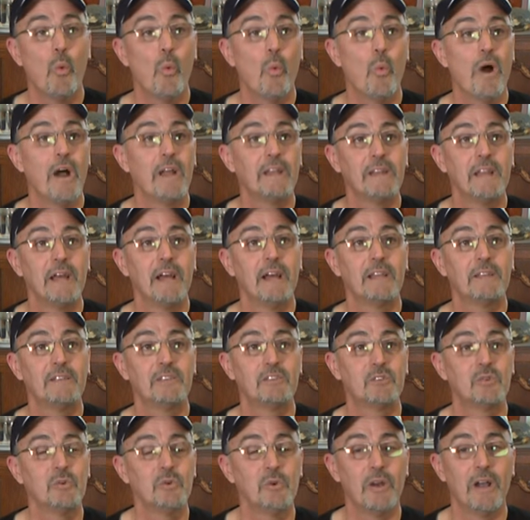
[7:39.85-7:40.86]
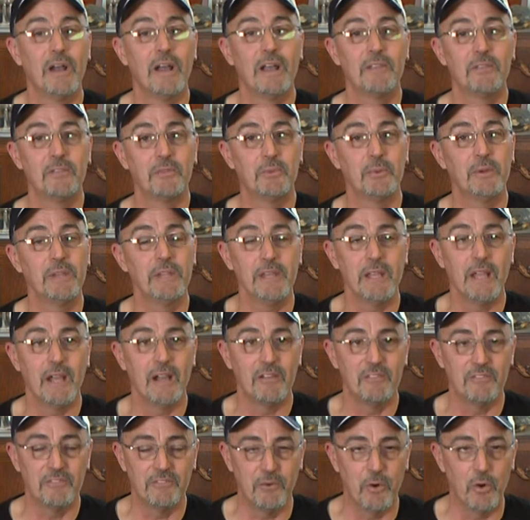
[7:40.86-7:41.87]
One and two and three
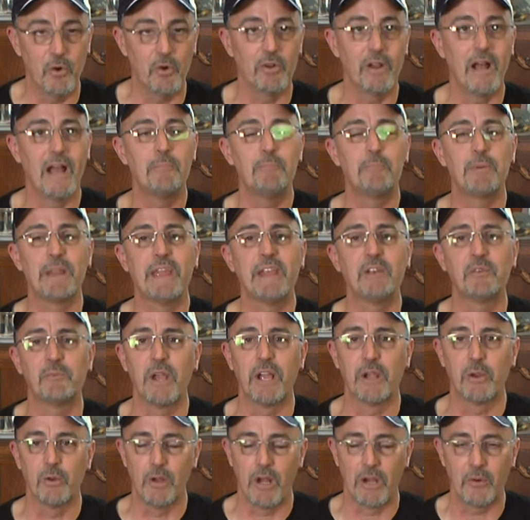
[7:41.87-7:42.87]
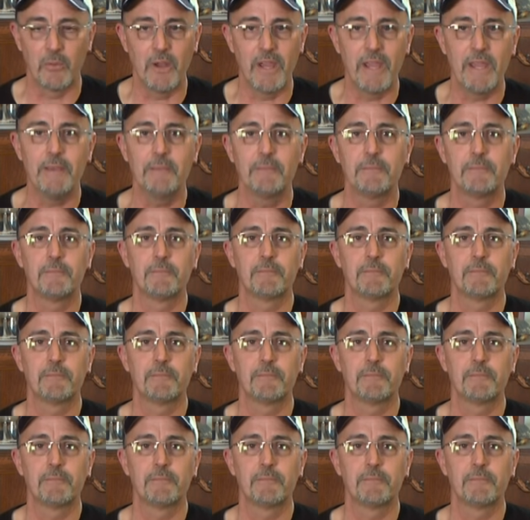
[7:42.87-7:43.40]
and four. I'm playing regular, right?